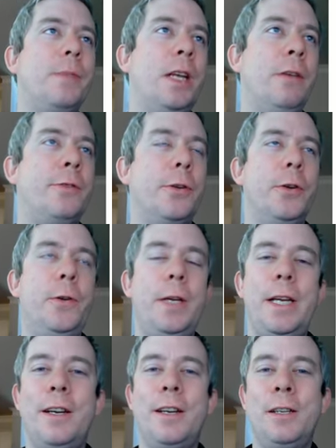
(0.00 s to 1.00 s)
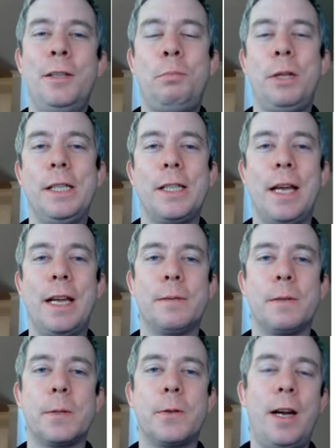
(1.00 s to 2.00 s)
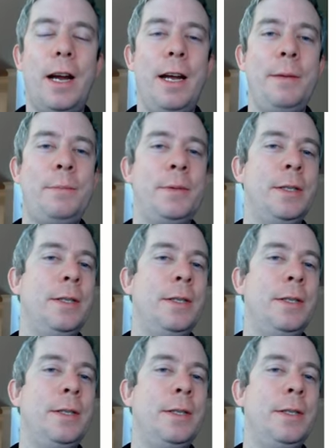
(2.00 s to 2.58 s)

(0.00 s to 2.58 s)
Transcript: If you're new here, please like and subscribe.